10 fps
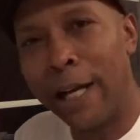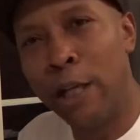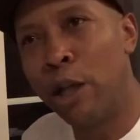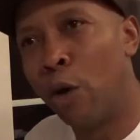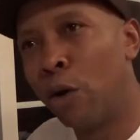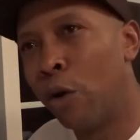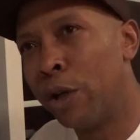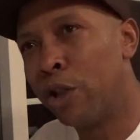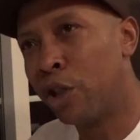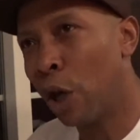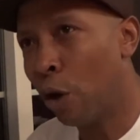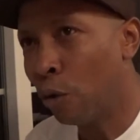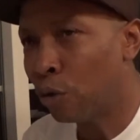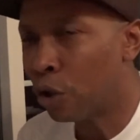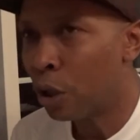he don't go to
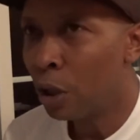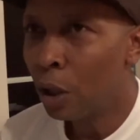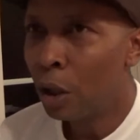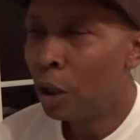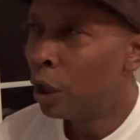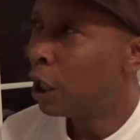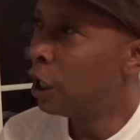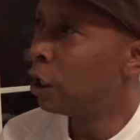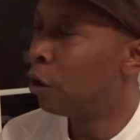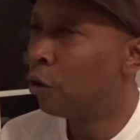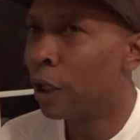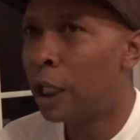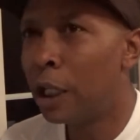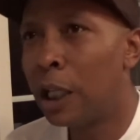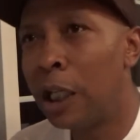church. He don't,
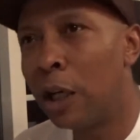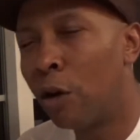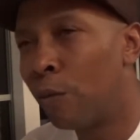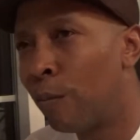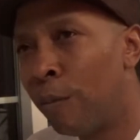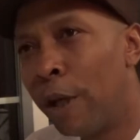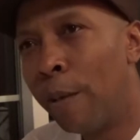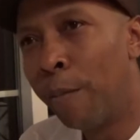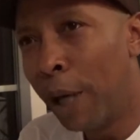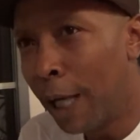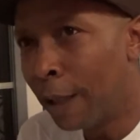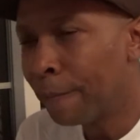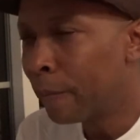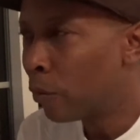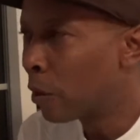but
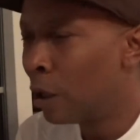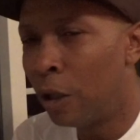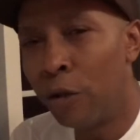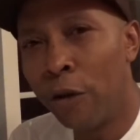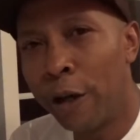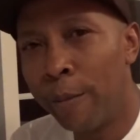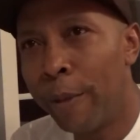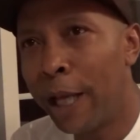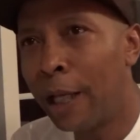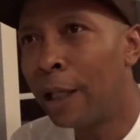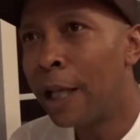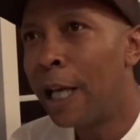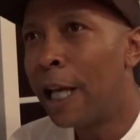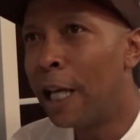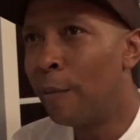you know what I mean?
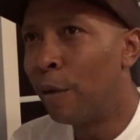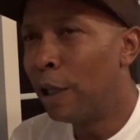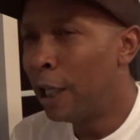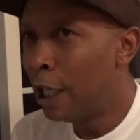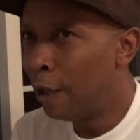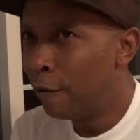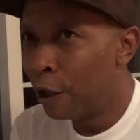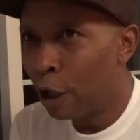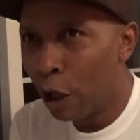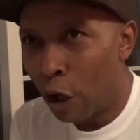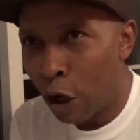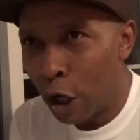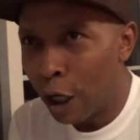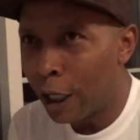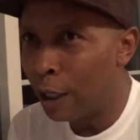He believe in the
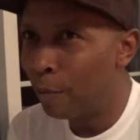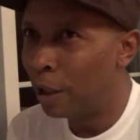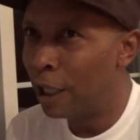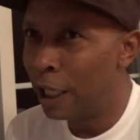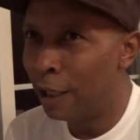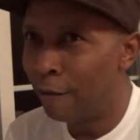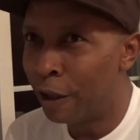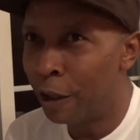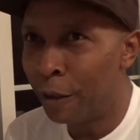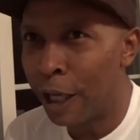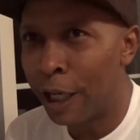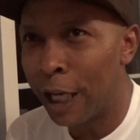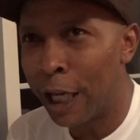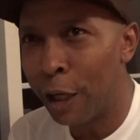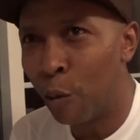Lord. He believe in
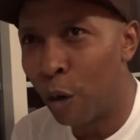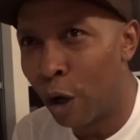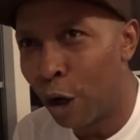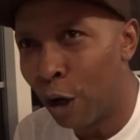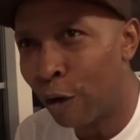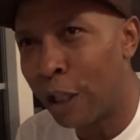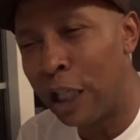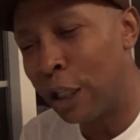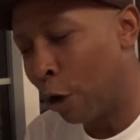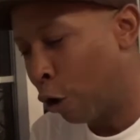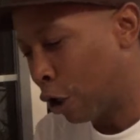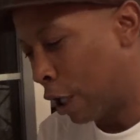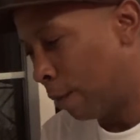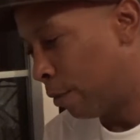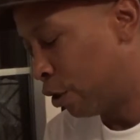the word. He know a
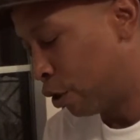couple of